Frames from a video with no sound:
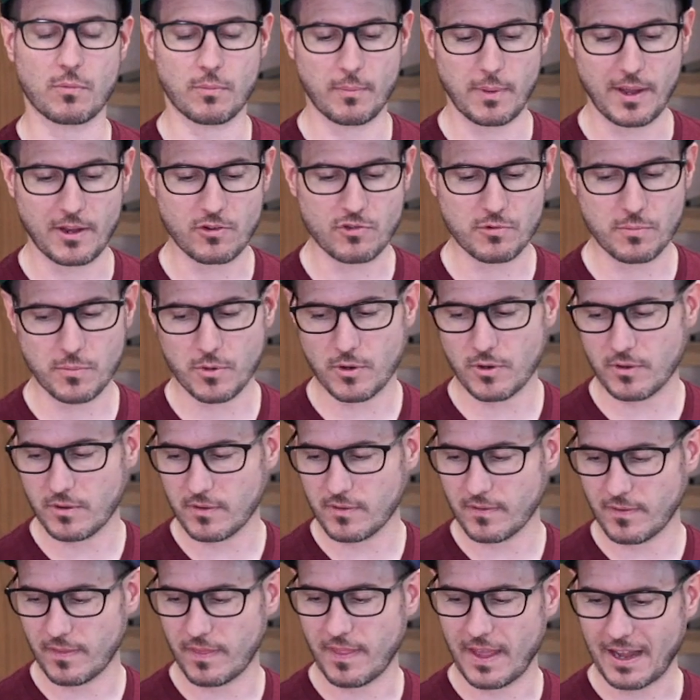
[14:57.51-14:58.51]
measurement.
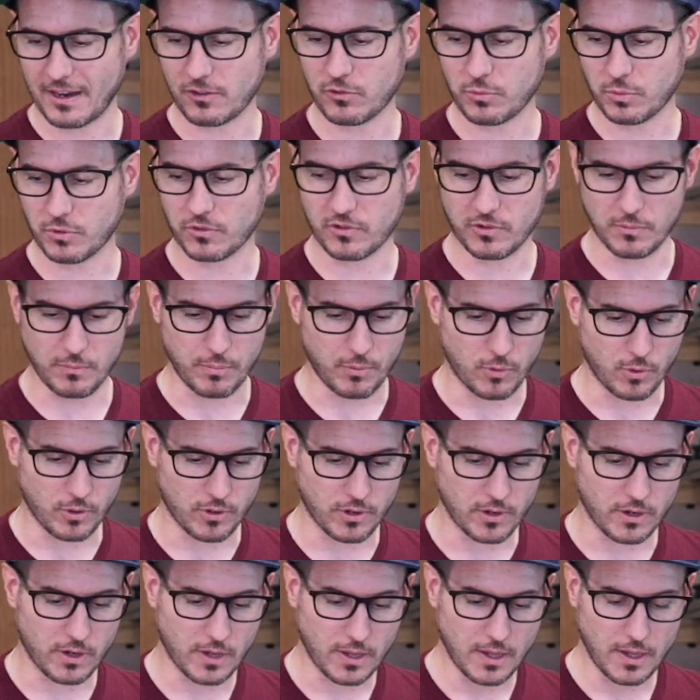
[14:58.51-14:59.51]
That's what's
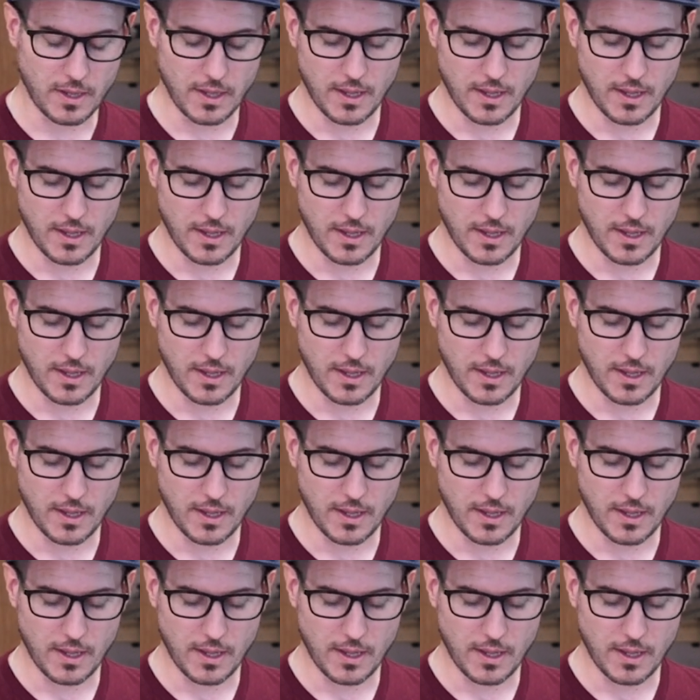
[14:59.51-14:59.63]
important.